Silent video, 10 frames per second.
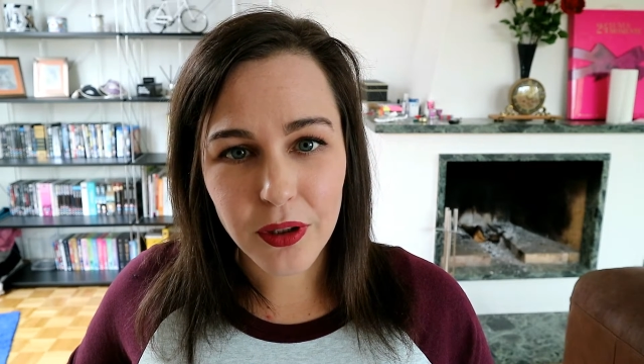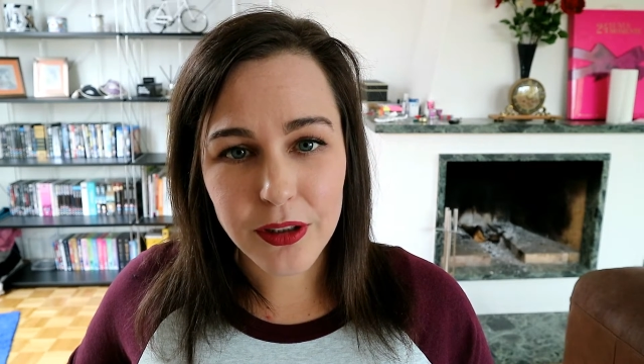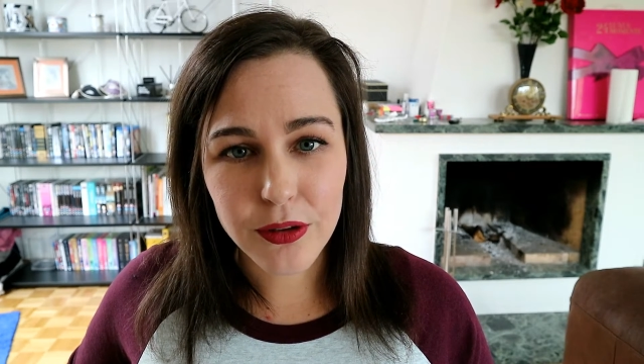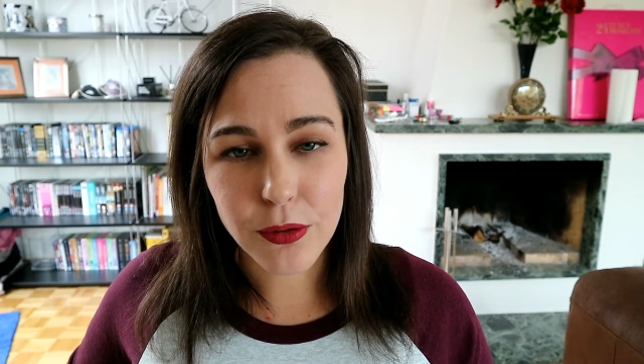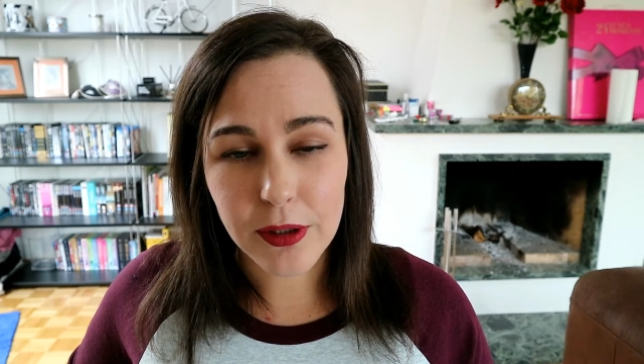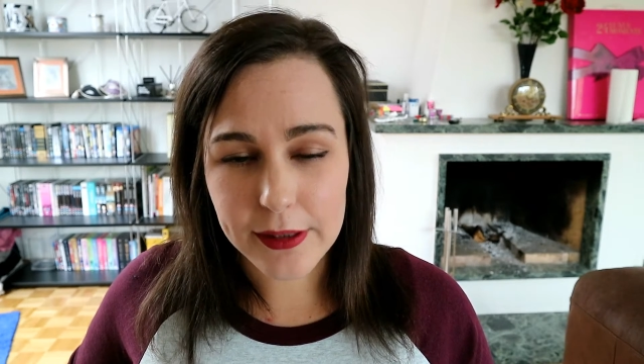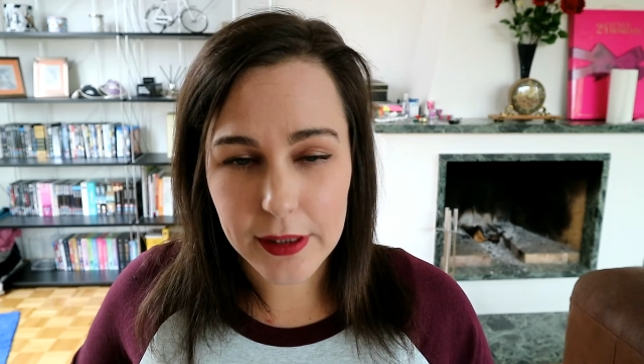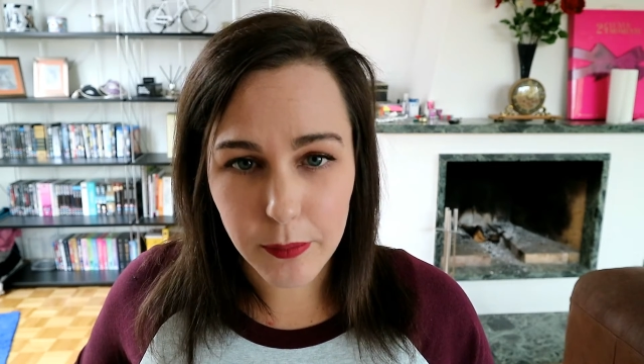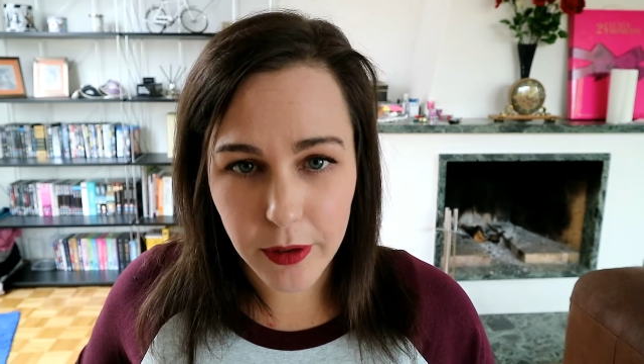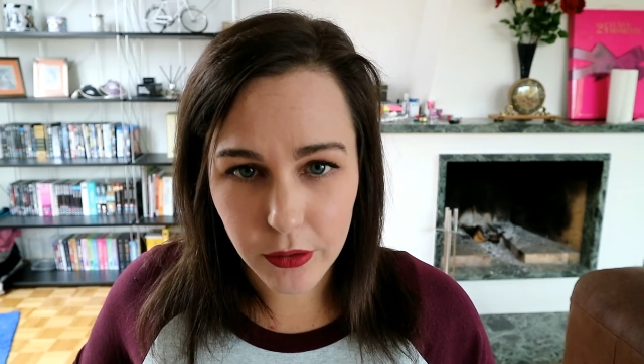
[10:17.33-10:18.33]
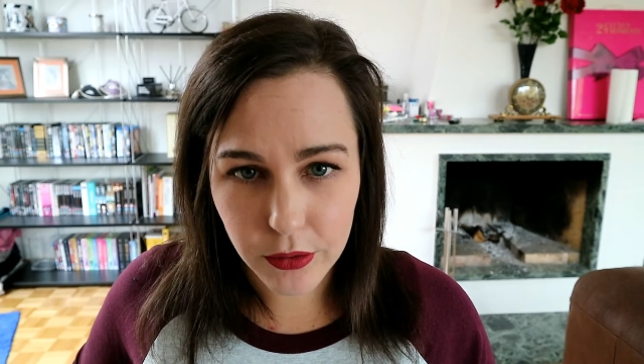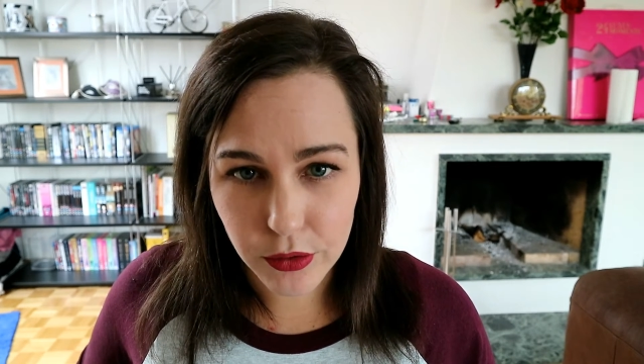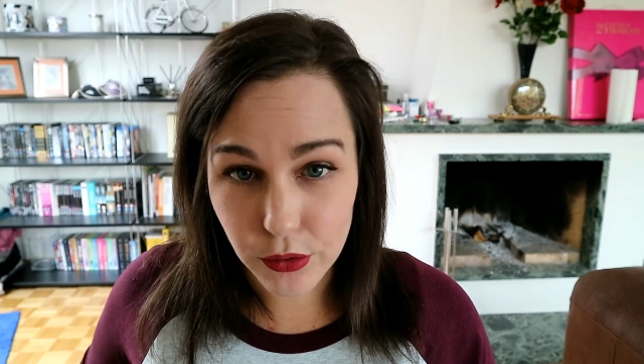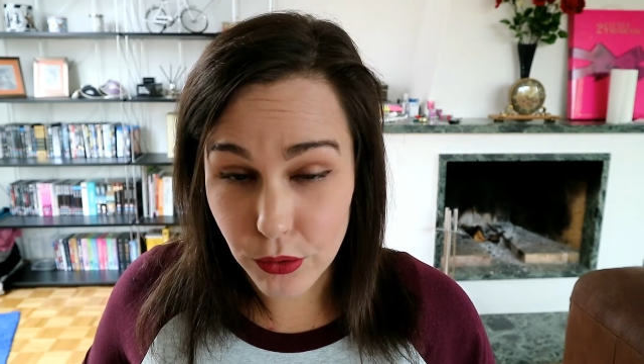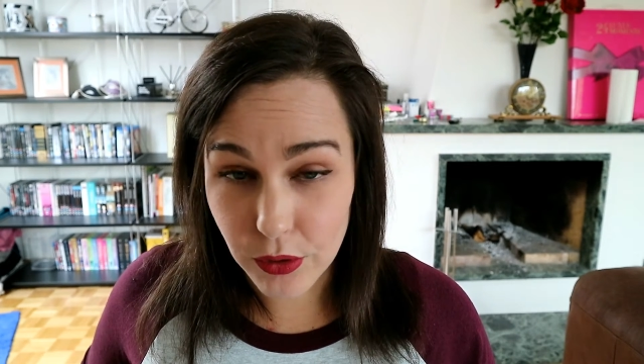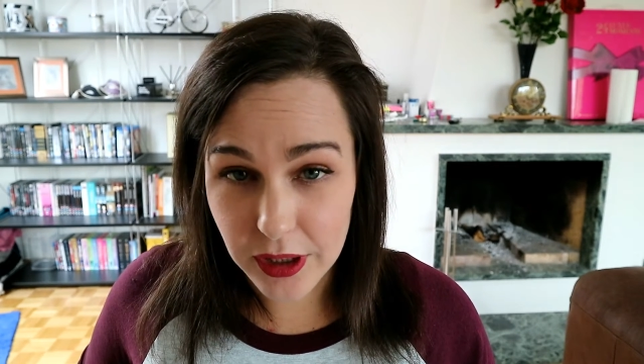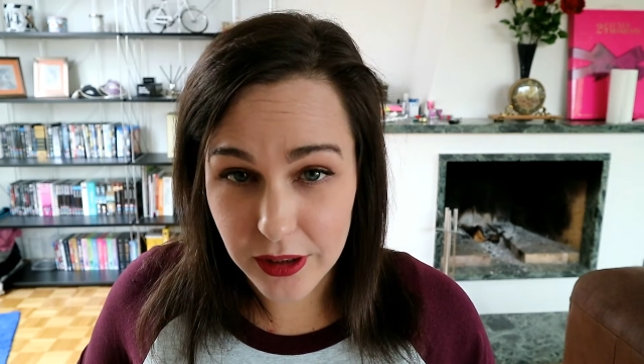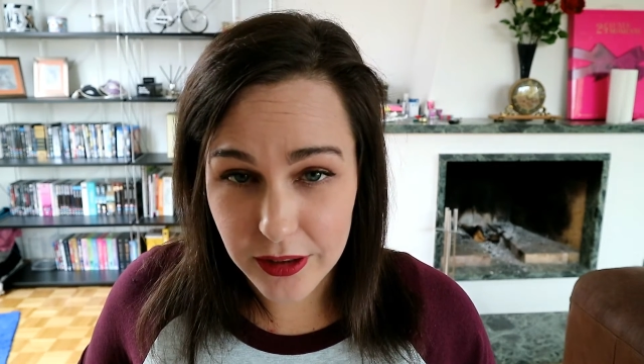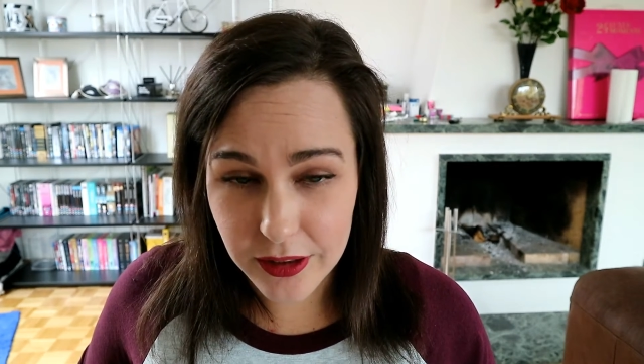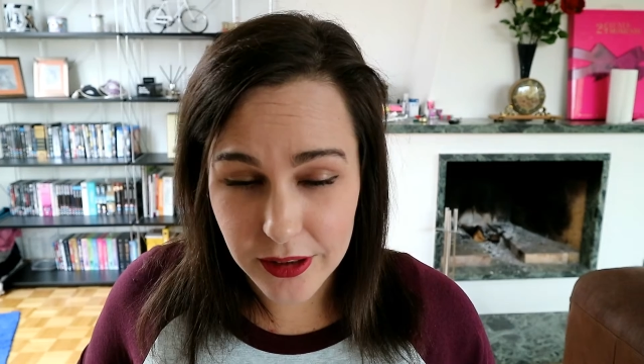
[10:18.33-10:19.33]
install a seatbelt onto your
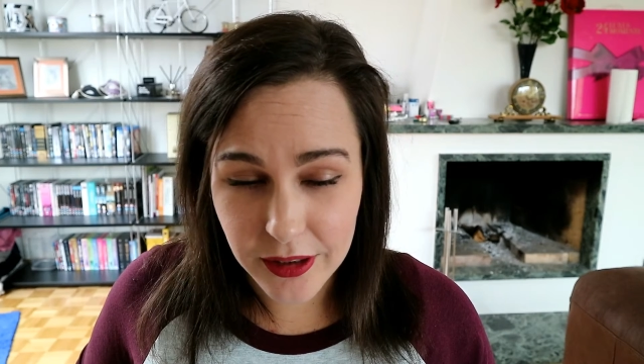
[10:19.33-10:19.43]
toilet